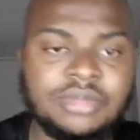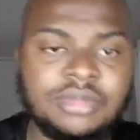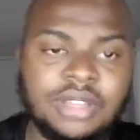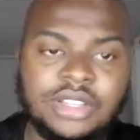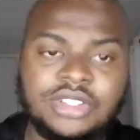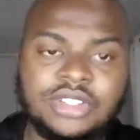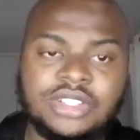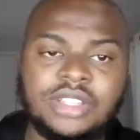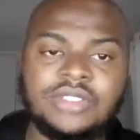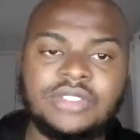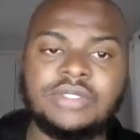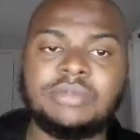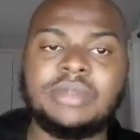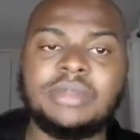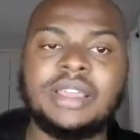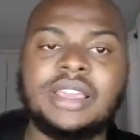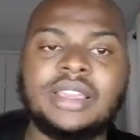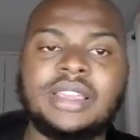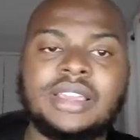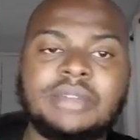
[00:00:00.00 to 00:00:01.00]
I just leave it
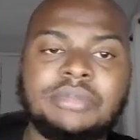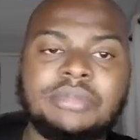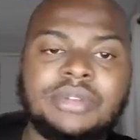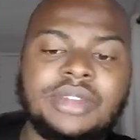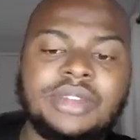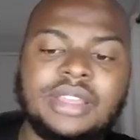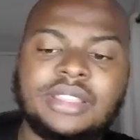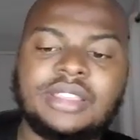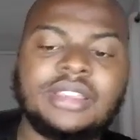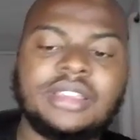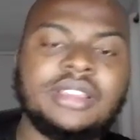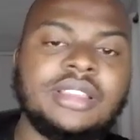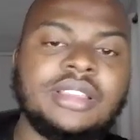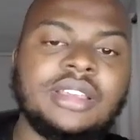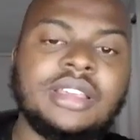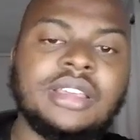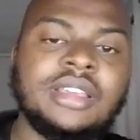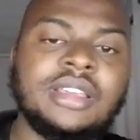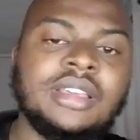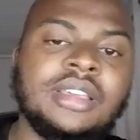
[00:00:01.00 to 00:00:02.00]
blank. I put nothing in
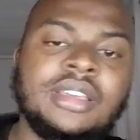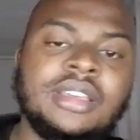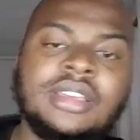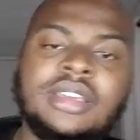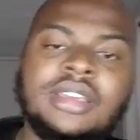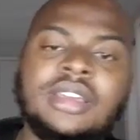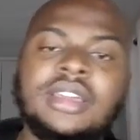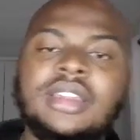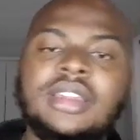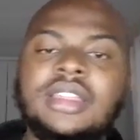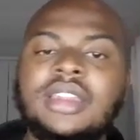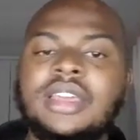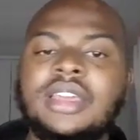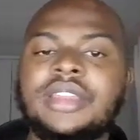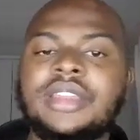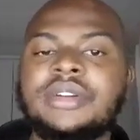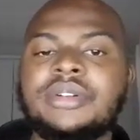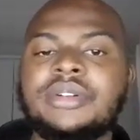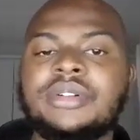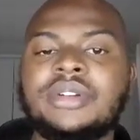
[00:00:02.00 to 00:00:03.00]
there. And then I
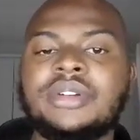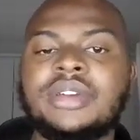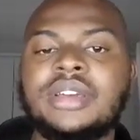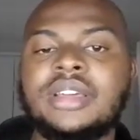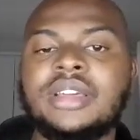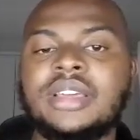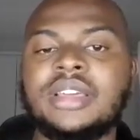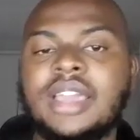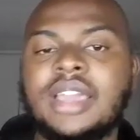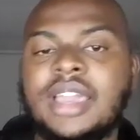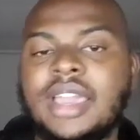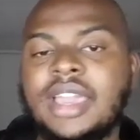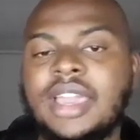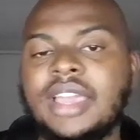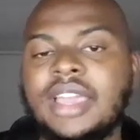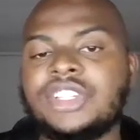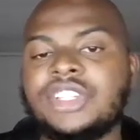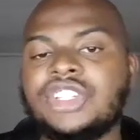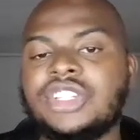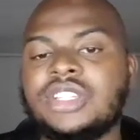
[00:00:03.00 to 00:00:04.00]
know
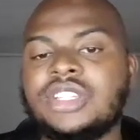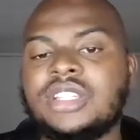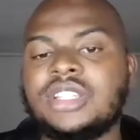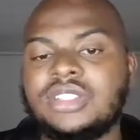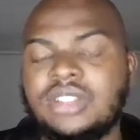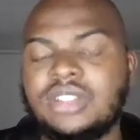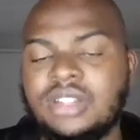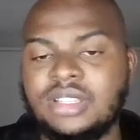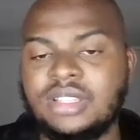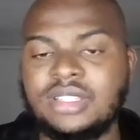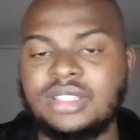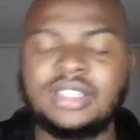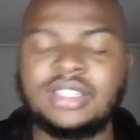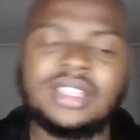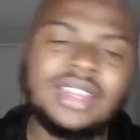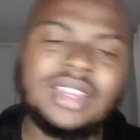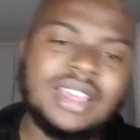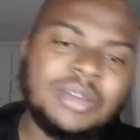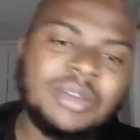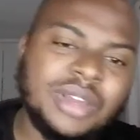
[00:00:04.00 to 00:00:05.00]
Angie does not exist. And
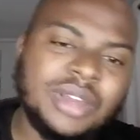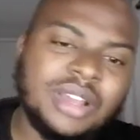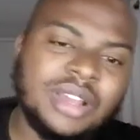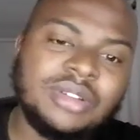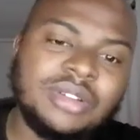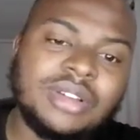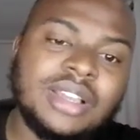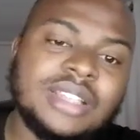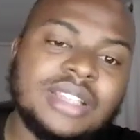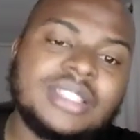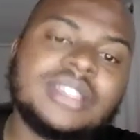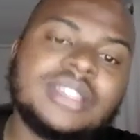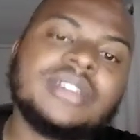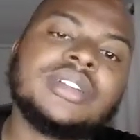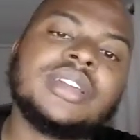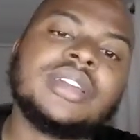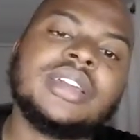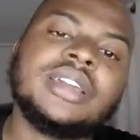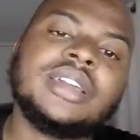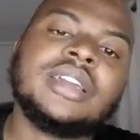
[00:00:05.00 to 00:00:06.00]
then when I look, I see,
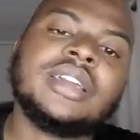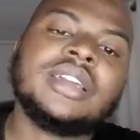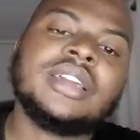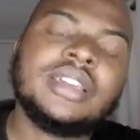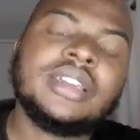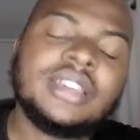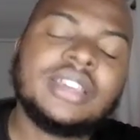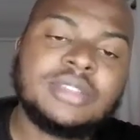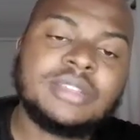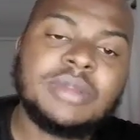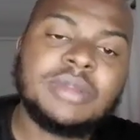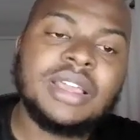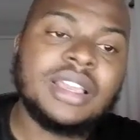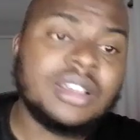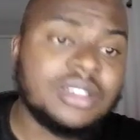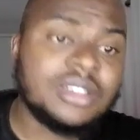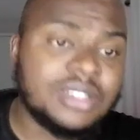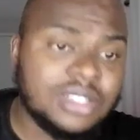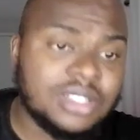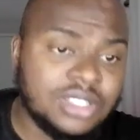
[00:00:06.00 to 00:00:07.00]
okay, it's blank
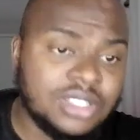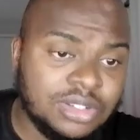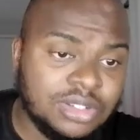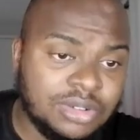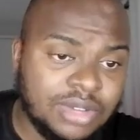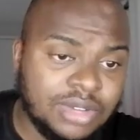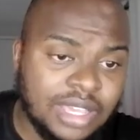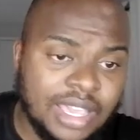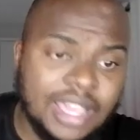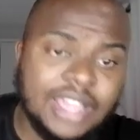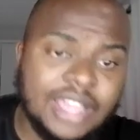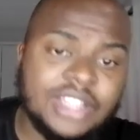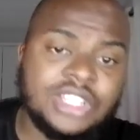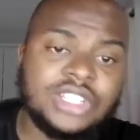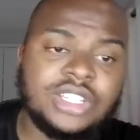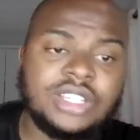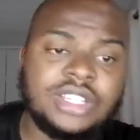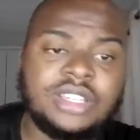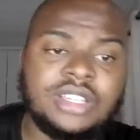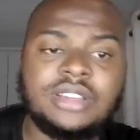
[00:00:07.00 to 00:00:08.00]
because there's no
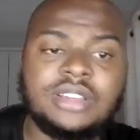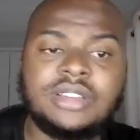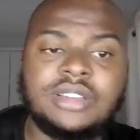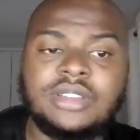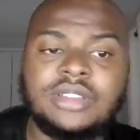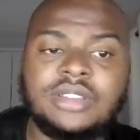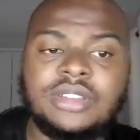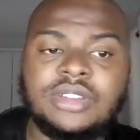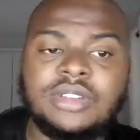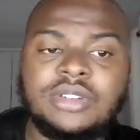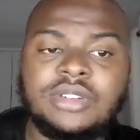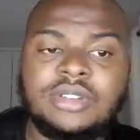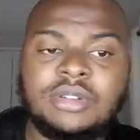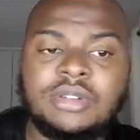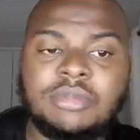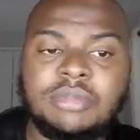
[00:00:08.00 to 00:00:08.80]
Angie here, you know?